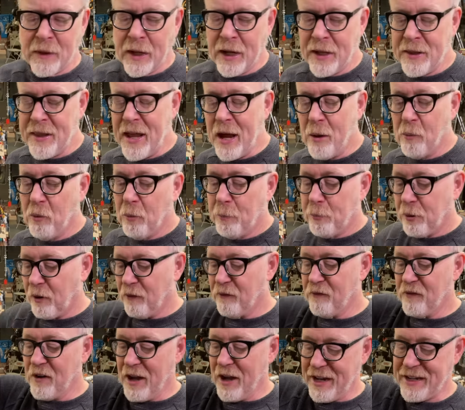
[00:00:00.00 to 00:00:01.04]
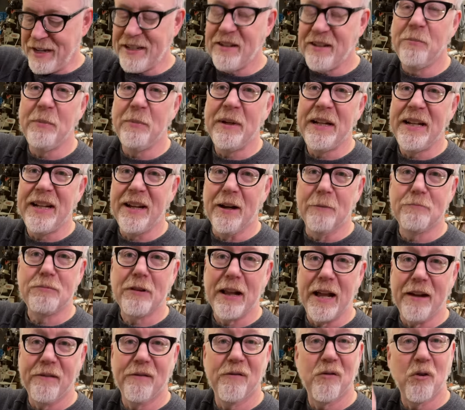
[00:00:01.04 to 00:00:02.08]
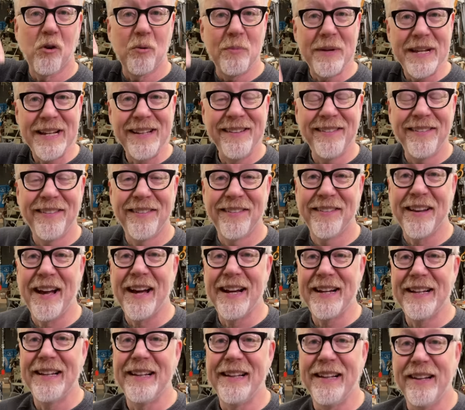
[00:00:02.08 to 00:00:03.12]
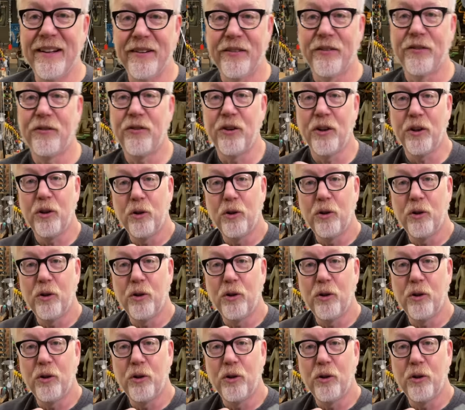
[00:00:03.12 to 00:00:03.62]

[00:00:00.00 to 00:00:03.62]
And that will provide me a platform inside this to